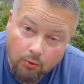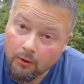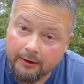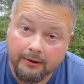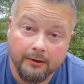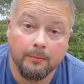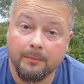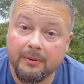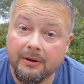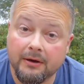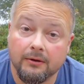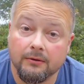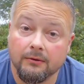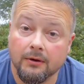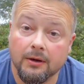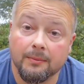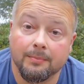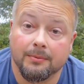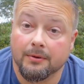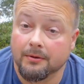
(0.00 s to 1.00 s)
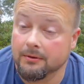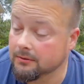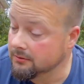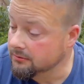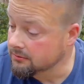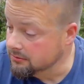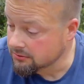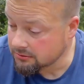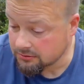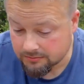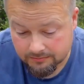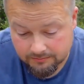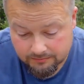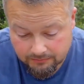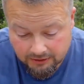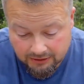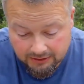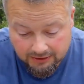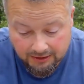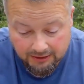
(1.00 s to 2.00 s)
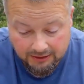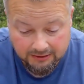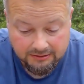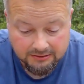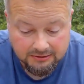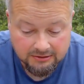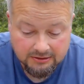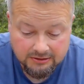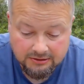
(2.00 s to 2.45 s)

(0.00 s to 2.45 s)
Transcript: quicker picker-upper. But, uh,